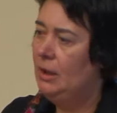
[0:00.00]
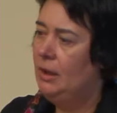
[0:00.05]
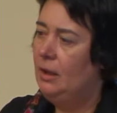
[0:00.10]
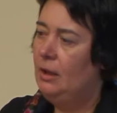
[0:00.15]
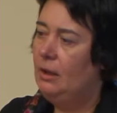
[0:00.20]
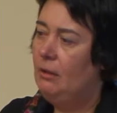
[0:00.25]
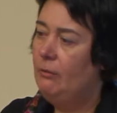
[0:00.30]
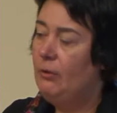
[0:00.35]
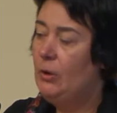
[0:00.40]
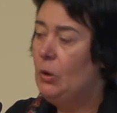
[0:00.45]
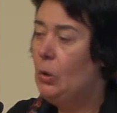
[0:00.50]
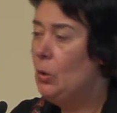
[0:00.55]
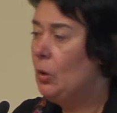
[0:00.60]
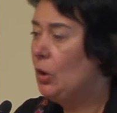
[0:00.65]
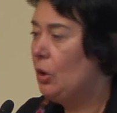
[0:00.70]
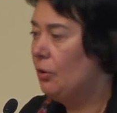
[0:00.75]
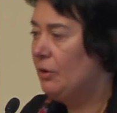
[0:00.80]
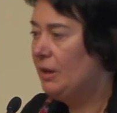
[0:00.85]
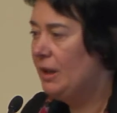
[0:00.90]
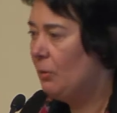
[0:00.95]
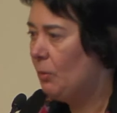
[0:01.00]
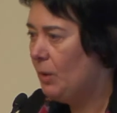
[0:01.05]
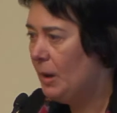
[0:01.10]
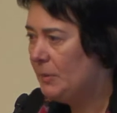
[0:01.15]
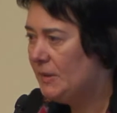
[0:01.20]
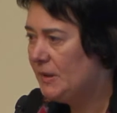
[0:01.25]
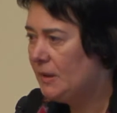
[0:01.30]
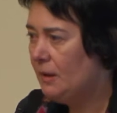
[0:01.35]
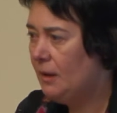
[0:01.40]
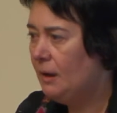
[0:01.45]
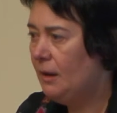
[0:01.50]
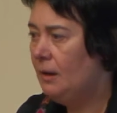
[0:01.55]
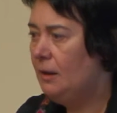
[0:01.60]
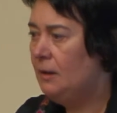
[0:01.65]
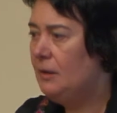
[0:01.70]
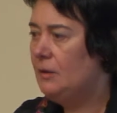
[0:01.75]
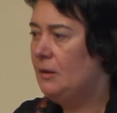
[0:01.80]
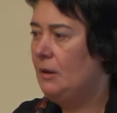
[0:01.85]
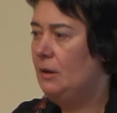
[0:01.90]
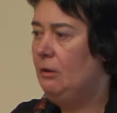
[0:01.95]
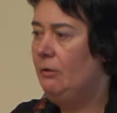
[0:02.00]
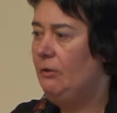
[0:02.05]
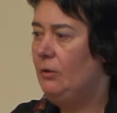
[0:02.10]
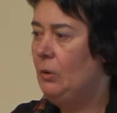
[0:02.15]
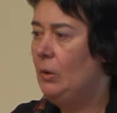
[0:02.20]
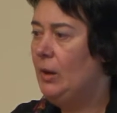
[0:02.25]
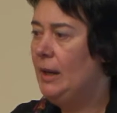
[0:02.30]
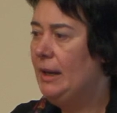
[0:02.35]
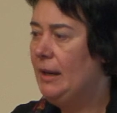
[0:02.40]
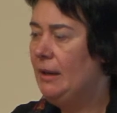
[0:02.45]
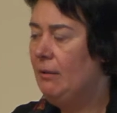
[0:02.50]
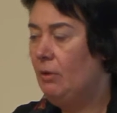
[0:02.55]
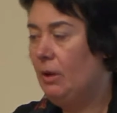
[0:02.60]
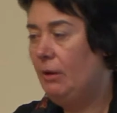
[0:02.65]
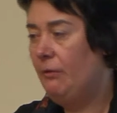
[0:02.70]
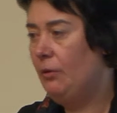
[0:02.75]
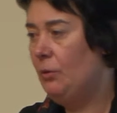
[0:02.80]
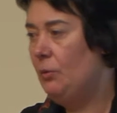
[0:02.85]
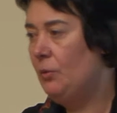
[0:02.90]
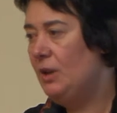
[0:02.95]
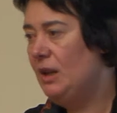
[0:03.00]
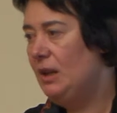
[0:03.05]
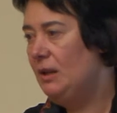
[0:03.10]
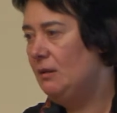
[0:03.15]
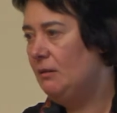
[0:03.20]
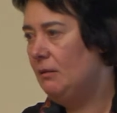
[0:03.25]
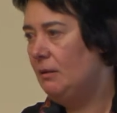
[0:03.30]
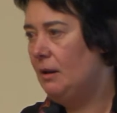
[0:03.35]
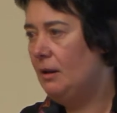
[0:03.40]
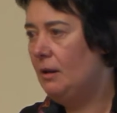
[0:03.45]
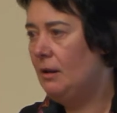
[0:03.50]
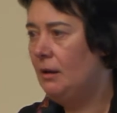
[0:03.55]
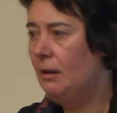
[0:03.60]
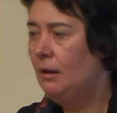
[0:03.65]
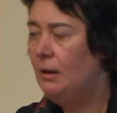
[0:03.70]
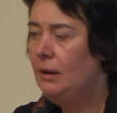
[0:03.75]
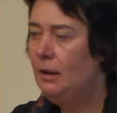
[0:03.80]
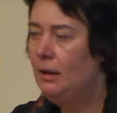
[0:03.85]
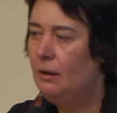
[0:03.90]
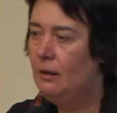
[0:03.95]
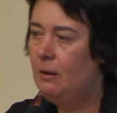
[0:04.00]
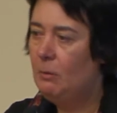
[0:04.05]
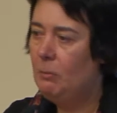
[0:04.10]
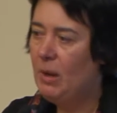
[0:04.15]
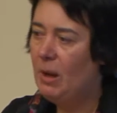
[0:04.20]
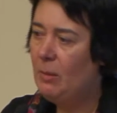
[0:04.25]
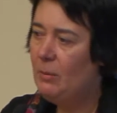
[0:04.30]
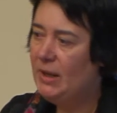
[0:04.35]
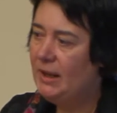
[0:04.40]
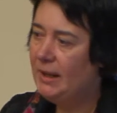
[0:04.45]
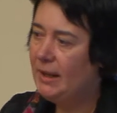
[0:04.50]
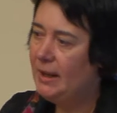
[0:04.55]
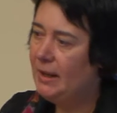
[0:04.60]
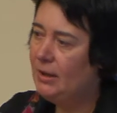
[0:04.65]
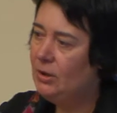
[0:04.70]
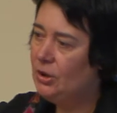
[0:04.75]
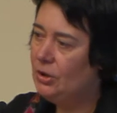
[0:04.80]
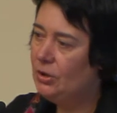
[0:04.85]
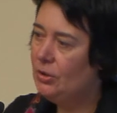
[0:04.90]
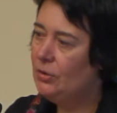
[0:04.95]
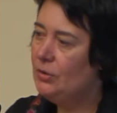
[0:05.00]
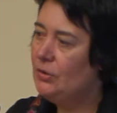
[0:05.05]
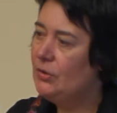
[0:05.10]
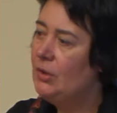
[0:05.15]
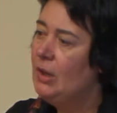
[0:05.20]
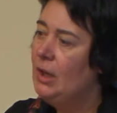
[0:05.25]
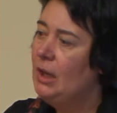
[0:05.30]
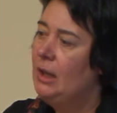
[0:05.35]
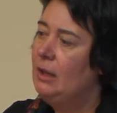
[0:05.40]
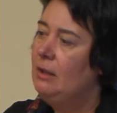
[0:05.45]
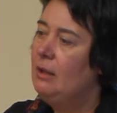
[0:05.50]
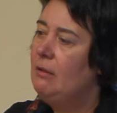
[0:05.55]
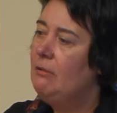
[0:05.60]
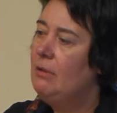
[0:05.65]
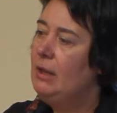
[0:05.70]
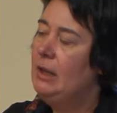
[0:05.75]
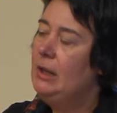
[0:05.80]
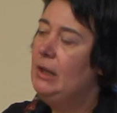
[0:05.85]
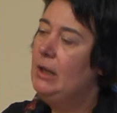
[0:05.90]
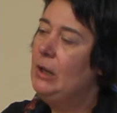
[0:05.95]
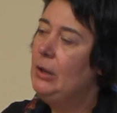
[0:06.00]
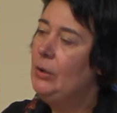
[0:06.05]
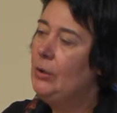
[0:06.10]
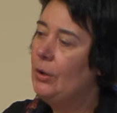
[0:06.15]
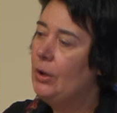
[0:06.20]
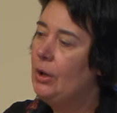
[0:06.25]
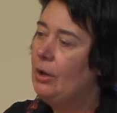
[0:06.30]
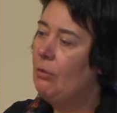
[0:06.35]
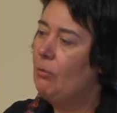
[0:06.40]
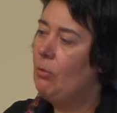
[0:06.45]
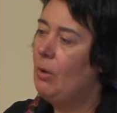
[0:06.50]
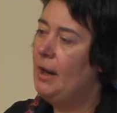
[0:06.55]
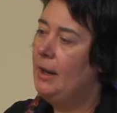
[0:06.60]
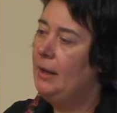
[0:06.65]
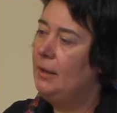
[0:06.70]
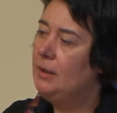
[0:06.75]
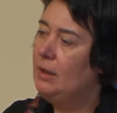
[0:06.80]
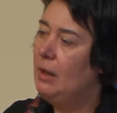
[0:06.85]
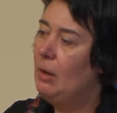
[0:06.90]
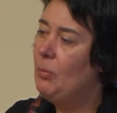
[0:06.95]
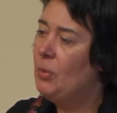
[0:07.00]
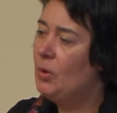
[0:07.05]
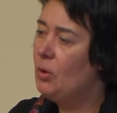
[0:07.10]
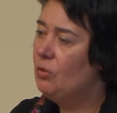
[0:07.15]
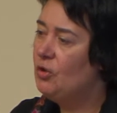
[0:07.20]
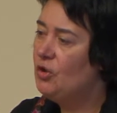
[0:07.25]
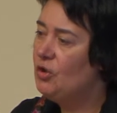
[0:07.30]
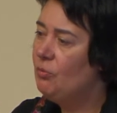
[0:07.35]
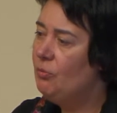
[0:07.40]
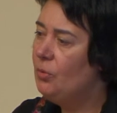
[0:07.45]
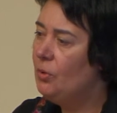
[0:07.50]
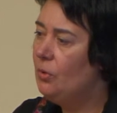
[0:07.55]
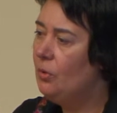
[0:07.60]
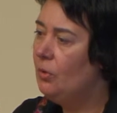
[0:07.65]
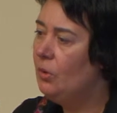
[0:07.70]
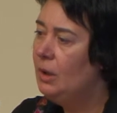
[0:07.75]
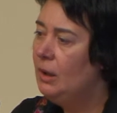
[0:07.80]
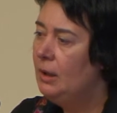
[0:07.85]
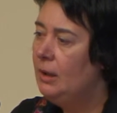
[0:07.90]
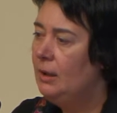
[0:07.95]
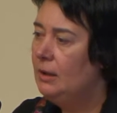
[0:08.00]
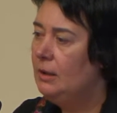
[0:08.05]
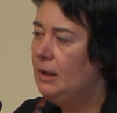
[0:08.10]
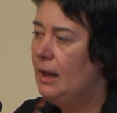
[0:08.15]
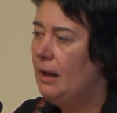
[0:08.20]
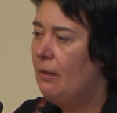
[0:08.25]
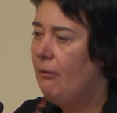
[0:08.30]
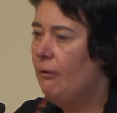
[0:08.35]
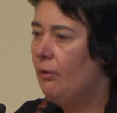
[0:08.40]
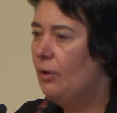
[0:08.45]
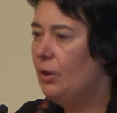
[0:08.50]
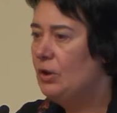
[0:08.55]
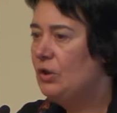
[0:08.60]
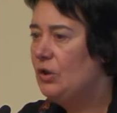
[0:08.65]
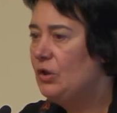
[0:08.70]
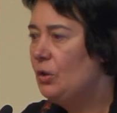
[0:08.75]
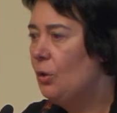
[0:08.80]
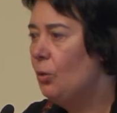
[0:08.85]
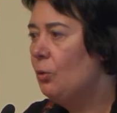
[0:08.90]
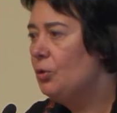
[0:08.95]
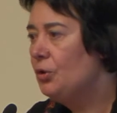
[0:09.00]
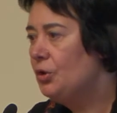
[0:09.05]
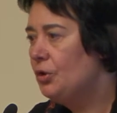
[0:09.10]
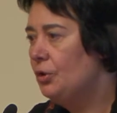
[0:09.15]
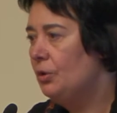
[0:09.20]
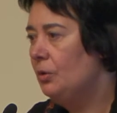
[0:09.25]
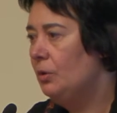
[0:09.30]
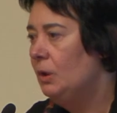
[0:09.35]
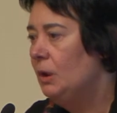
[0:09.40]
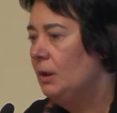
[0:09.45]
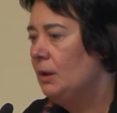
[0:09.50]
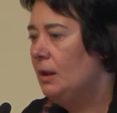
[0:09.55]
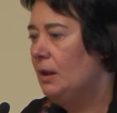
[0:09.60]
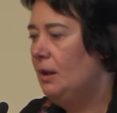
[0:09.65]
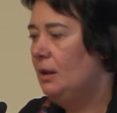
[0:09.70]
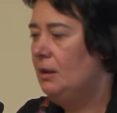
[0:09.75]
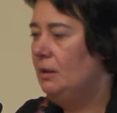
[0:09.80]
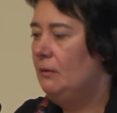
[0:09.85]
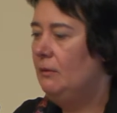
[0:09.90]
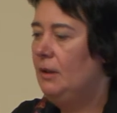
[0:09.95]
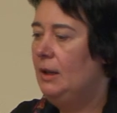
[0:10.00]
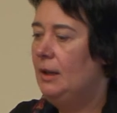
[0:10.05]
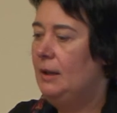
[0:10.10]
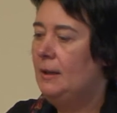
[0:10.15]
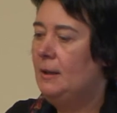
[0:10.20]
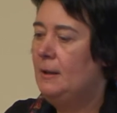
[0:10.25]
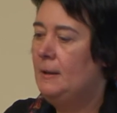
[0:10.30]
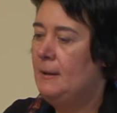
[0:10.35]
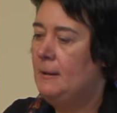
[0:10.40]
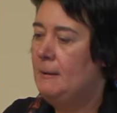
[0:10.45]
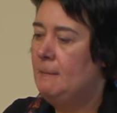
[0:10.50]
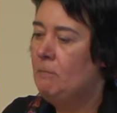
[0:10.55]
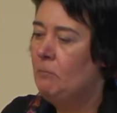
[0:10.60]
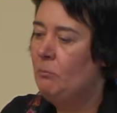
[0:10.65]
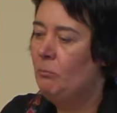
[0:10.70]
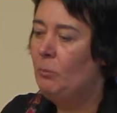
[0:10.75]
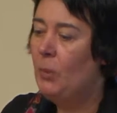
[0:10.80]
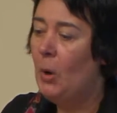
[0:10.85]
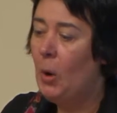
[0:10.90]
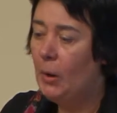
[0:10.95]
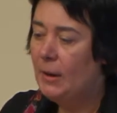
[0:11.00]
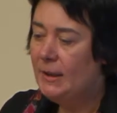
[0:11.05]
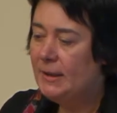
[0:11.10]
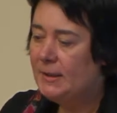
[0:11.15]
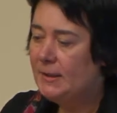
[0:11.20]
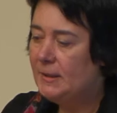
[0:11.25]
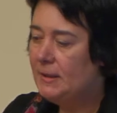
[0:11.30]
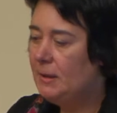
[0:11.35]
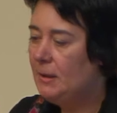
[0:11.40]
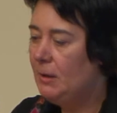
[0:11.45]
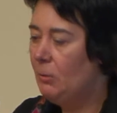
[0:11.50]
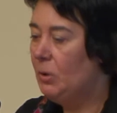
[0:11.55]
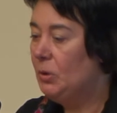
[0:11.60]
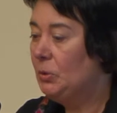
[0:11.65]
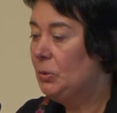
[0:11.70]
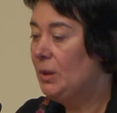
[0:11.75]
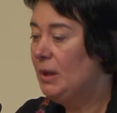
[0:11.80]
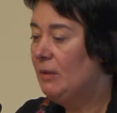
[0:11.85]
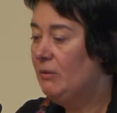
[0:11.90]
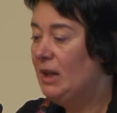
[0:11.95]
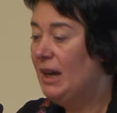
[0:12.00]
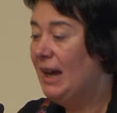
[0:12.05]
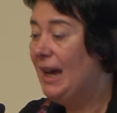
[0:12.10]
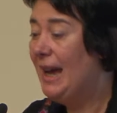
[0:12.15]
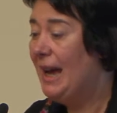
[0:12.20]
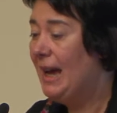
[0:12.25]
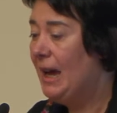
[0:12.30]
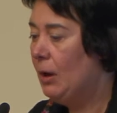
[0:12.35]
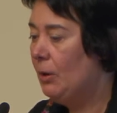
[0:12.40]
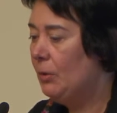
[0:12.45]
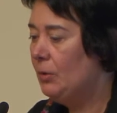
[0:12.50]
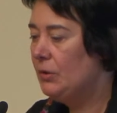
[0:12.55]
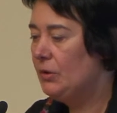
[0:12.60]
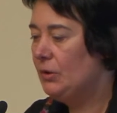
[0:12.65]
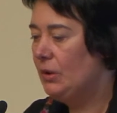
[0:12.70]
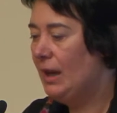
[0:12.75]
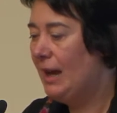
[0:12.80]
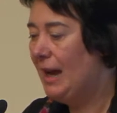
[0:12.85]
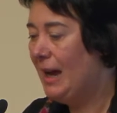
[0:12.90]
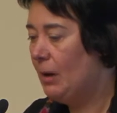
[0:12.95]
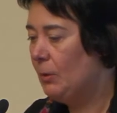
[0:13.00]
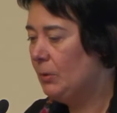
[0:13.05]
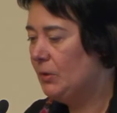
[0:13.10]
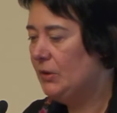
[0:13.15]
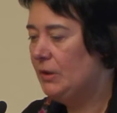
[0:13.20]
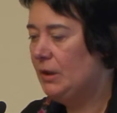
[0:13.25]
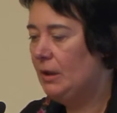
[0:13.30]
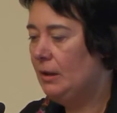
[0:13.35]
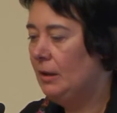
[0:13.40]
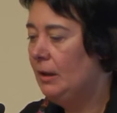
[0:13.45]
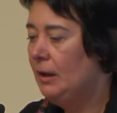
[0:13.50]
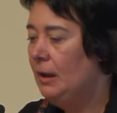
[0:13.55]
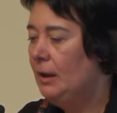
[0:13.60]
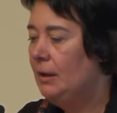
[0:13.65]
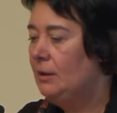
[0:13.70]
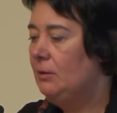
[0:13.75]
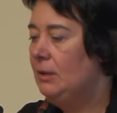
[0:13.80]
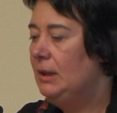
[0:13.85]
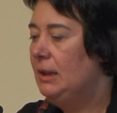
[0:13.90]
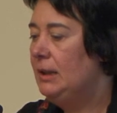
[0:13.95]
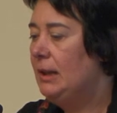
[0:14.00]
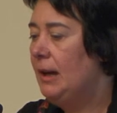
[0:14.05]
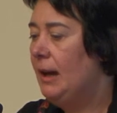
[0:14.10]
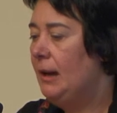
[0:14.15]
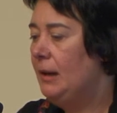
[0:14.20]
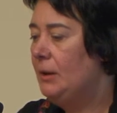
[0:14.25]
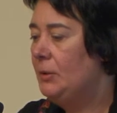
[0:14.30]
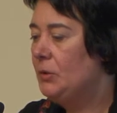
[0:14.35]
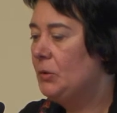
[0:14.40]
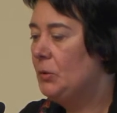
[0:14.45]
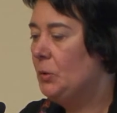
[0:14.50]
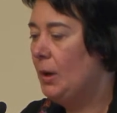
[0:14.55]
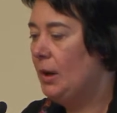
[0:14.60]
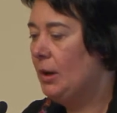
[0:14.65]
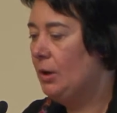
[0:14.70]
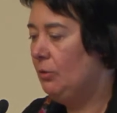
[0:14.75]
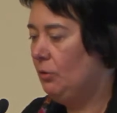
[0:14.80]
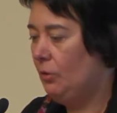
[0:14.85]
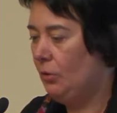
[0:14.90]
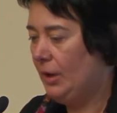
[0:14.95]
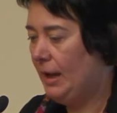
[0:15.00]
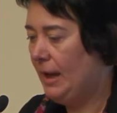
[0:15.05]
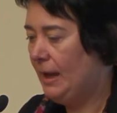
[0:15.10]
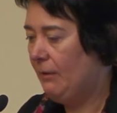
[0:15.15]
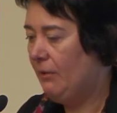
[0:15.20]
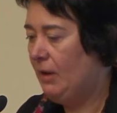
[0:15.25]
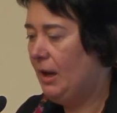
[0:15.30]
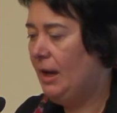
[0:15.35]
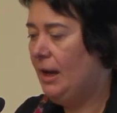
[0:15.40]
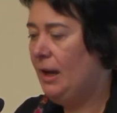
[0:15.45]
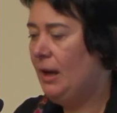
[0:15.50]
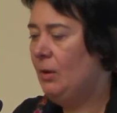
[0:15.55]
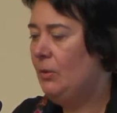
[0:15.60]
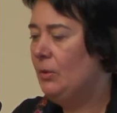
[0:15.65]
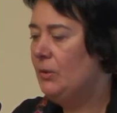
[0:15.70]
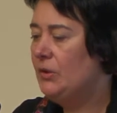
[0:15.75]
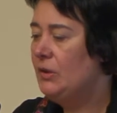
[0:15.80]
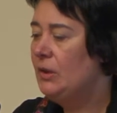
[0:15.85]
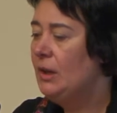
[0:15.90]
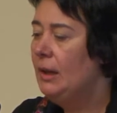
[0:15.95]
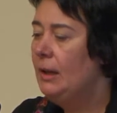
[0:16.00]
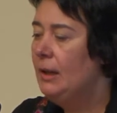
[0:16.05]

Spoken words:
If you look on their websites and if you read their publications, they really look quite approachable. They are for a social kind of like policy. They want to give the housing to the Italians who don't have house.